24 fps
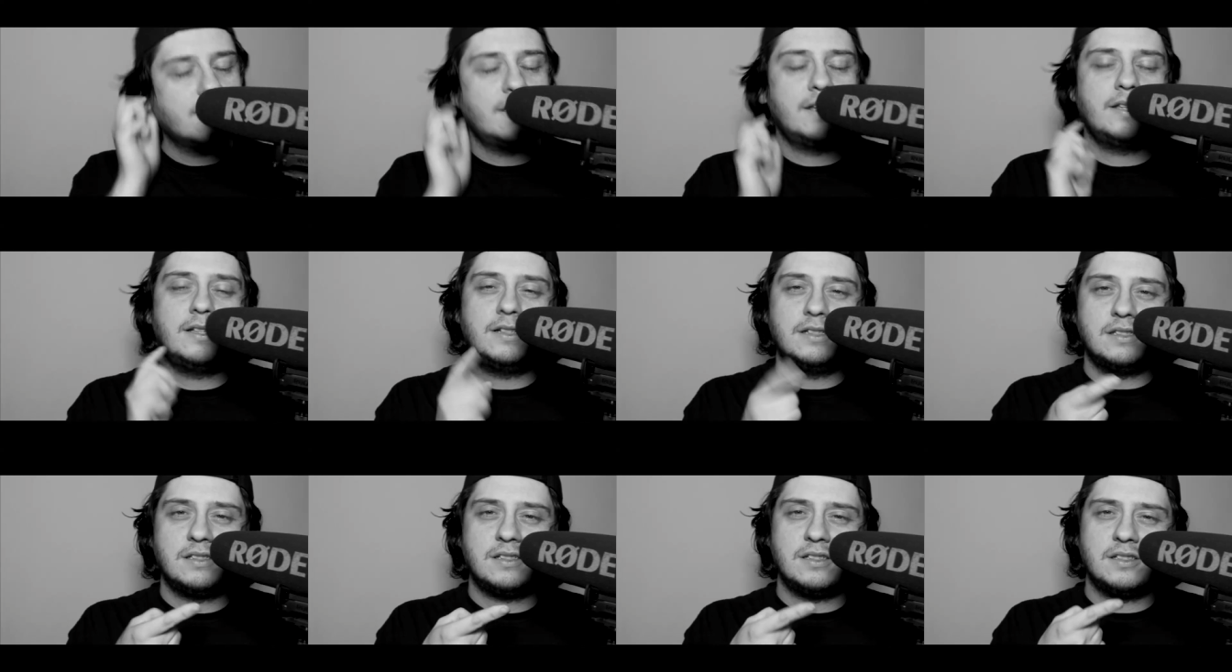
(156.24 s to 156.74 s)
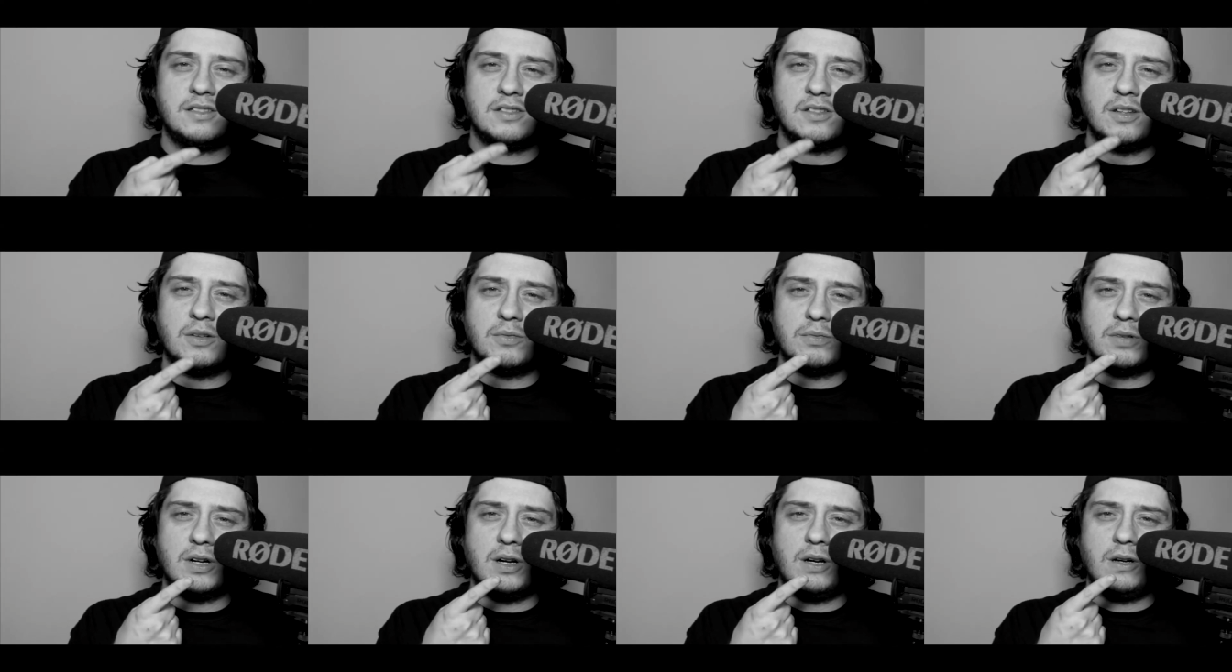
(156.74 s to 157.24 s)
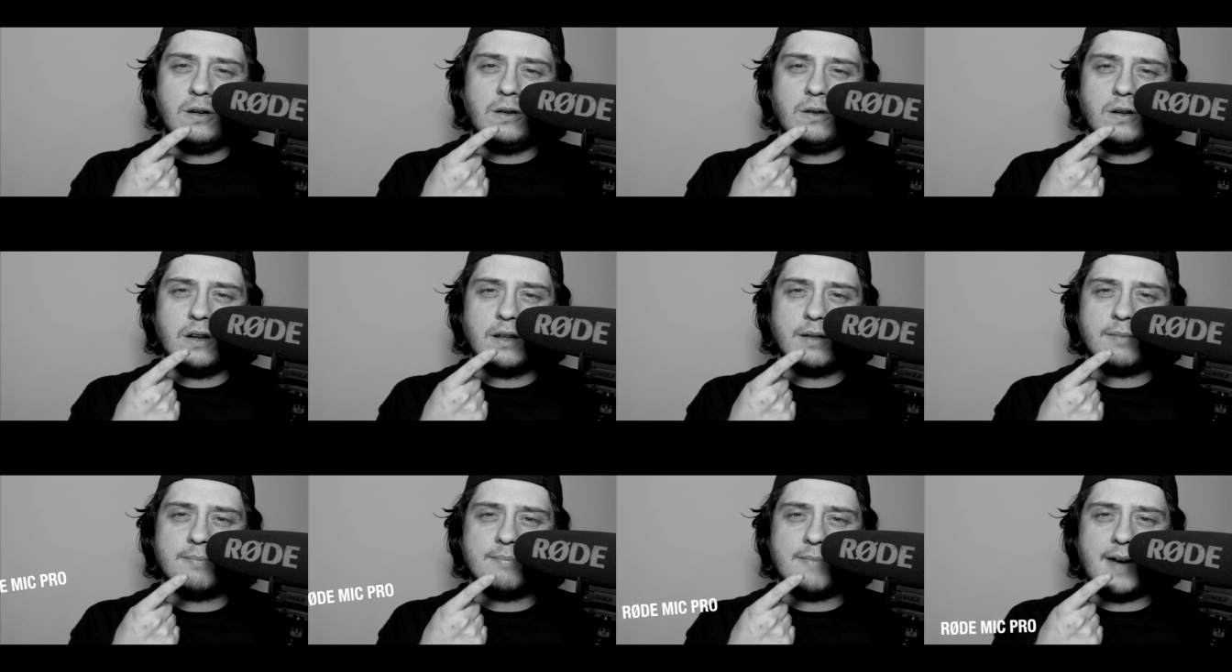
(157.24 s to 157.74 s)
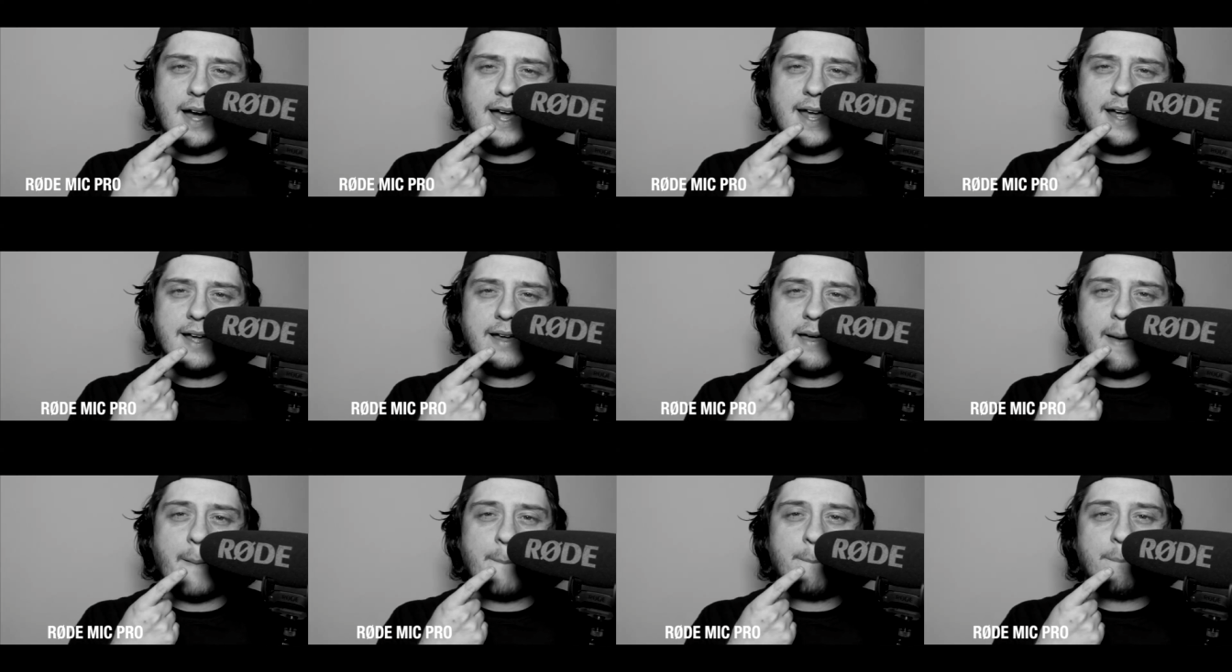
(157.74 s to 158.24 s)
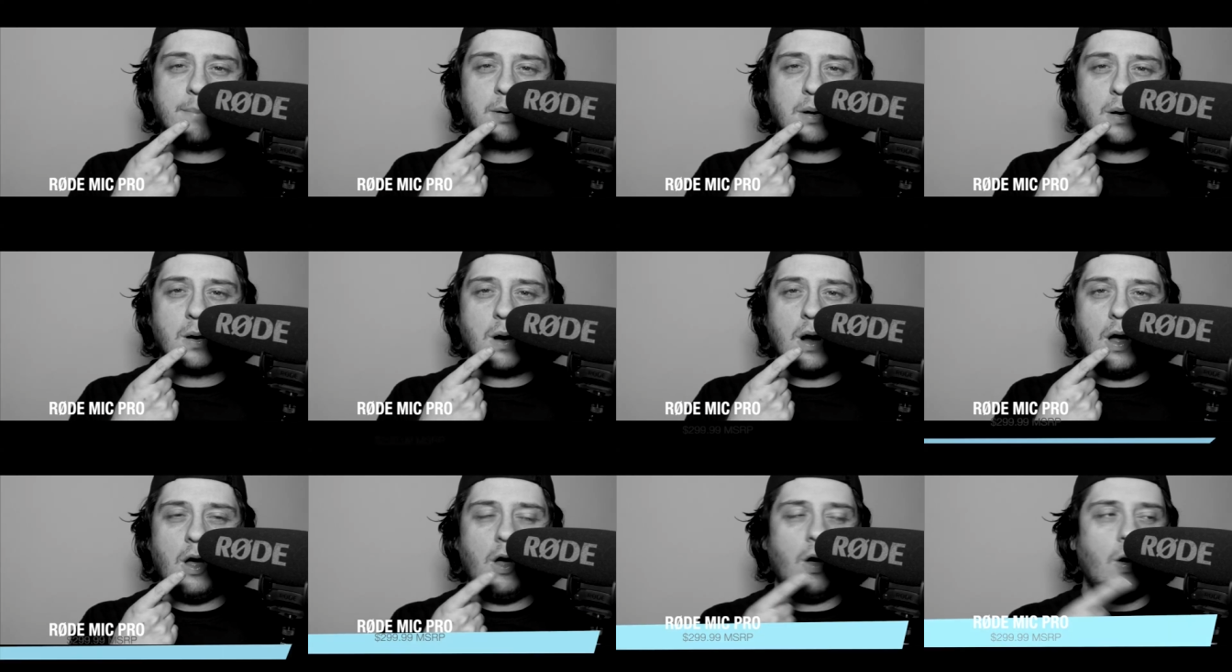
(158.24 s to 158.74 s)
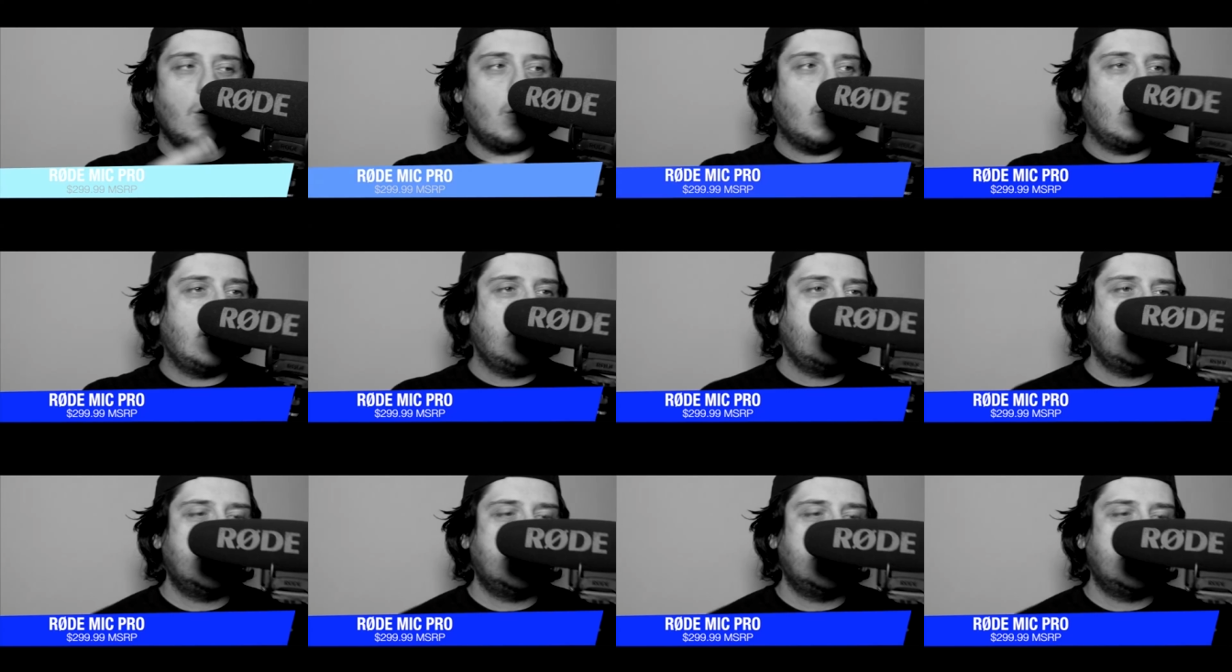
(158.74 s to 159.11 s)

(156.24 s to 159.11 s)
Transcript: This is the Røde Mic Pro.